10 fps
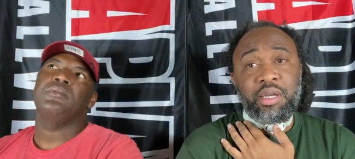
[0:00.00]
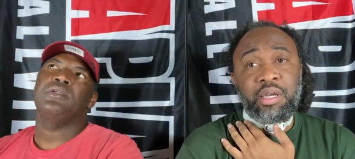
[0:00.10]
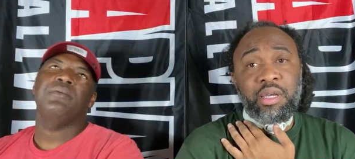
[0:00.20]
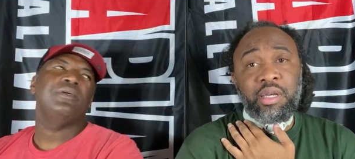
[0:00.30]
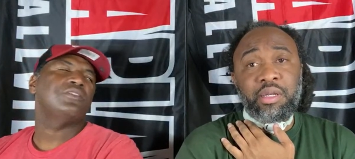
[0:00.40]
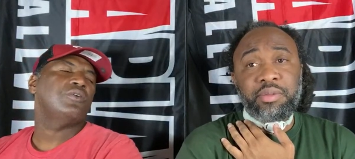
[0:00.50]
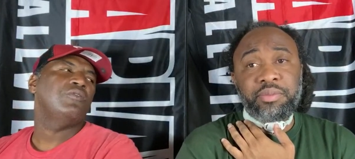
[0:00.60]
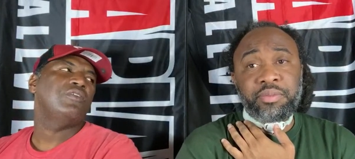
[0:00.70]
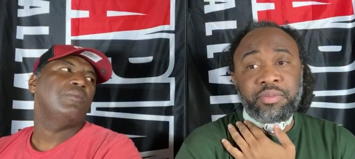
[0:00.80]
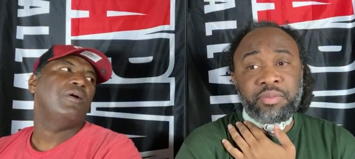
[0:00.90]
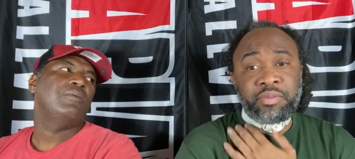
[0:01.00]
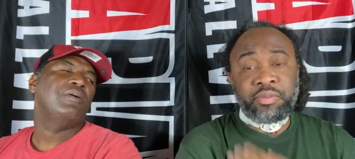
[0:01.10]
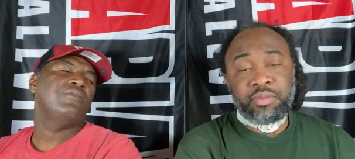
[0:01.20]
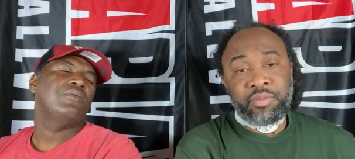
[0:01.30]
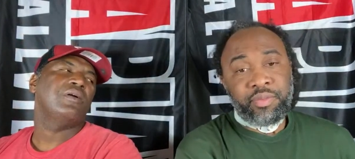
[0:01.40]
Speaker 1: Give me a score for tomorrow,
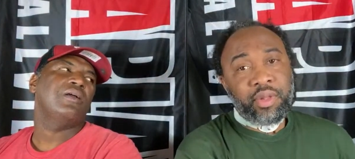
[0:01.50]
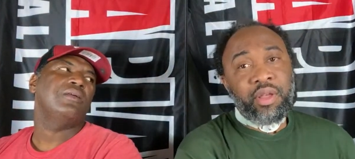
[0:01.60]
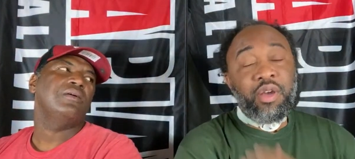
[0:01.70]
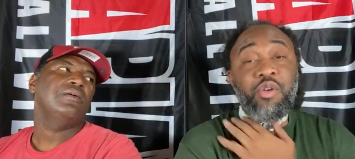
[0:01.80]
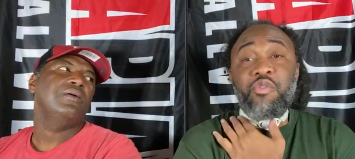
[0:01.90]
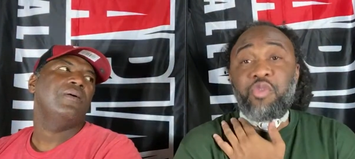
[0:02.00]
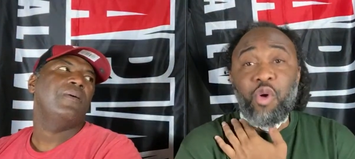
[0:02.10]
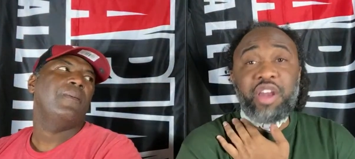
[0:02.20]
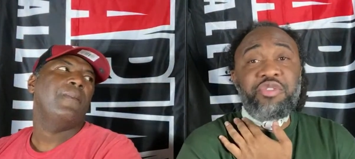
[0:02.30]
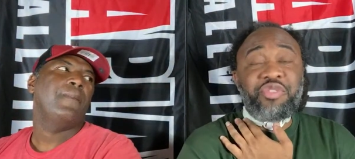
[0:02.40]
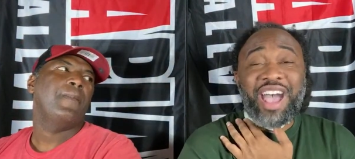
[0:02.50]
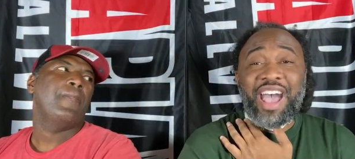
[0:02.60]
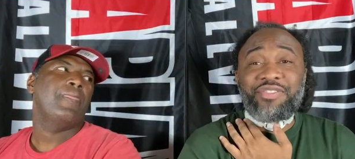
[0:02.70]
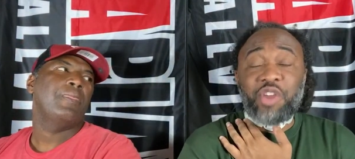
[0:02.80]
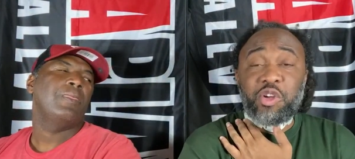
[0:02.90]
man. Before we got
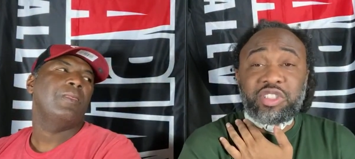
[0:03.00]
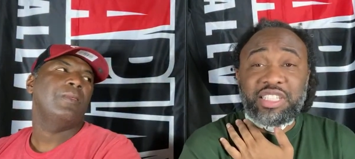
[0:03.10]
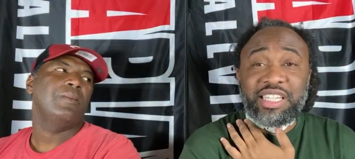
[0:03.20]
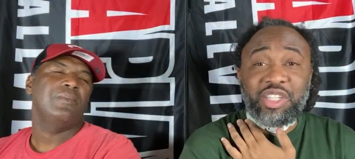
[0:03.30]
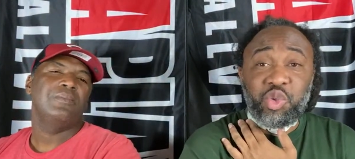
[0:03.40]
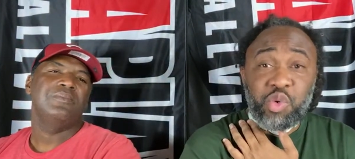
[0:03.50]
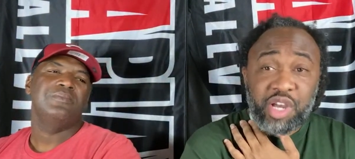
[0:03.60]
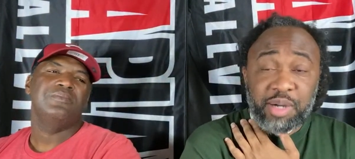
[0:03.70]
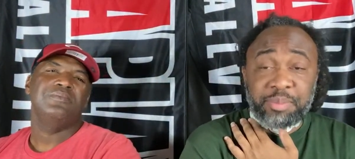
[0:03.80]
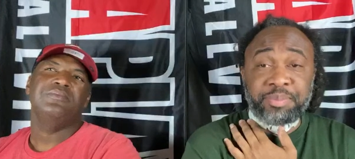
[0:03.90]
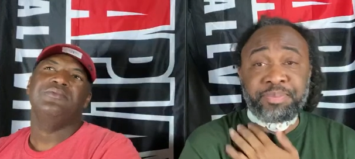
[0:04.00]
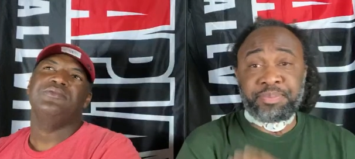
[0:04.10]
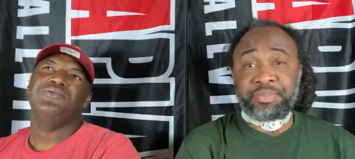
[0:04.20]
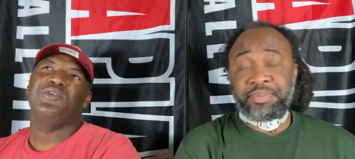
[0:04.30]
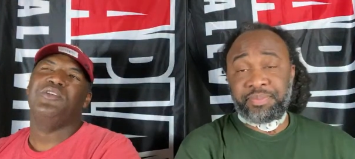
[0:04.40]
Speaker 2: 45 13 UM.
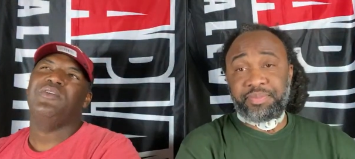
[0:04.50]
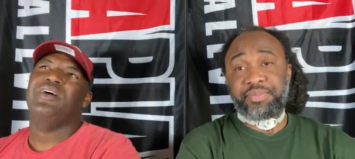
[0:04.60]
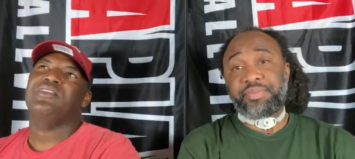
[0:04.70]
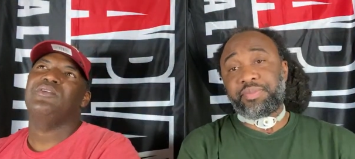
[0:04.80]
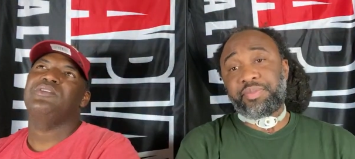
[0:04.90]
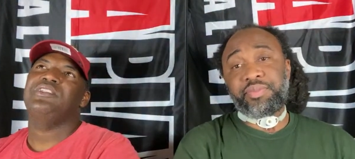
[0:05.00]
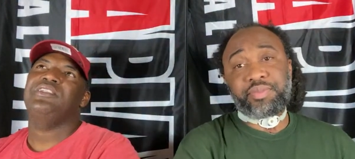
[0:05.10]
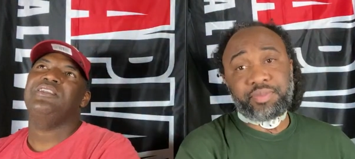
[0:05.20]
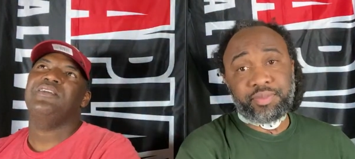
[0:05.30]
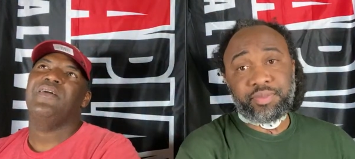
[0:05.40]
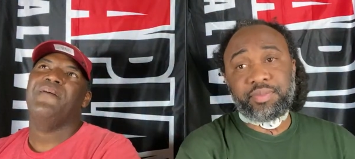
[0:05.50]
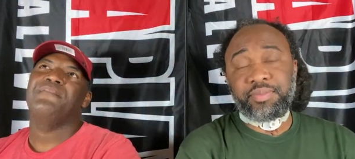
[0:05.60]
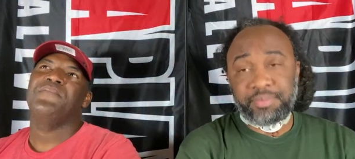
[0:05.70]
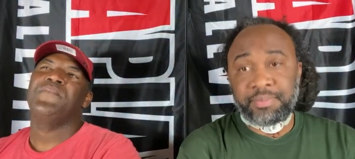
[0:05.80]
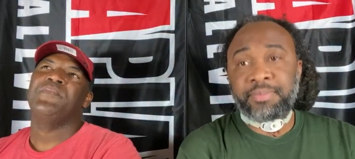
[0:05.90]
45 13.
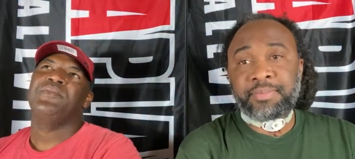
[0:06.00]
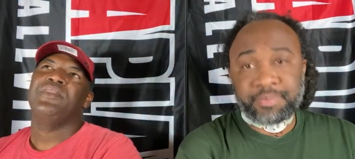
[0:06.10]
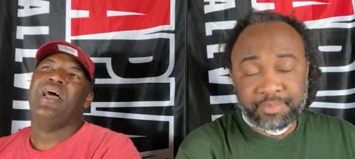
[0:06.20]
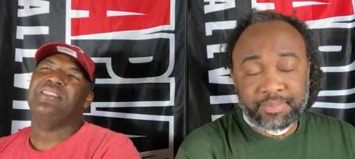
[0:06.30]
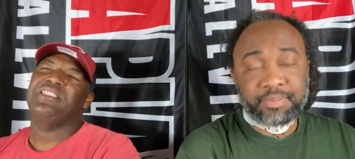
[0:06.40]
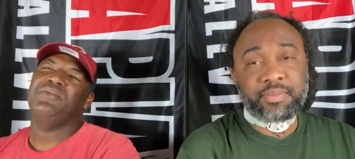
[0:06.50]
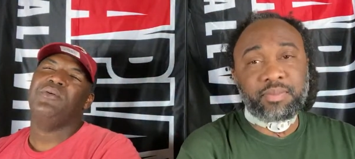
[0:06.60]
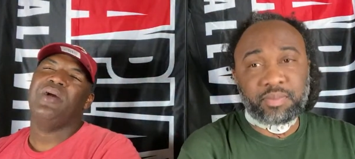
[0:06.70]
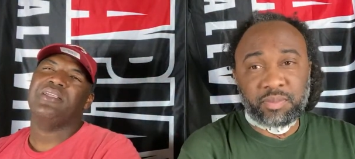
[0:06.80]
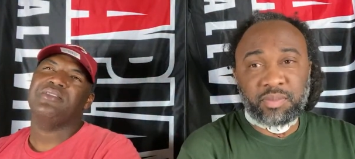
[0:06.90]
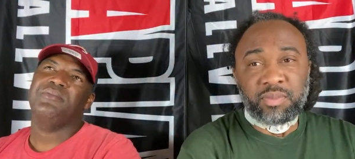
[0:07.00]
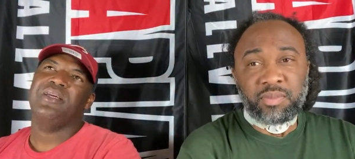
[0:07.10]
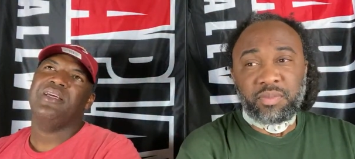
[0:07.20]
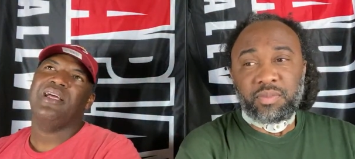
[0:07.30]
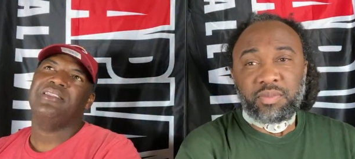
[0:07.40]
I say we wax him,
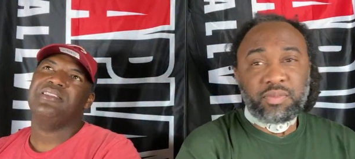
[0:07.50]
man. I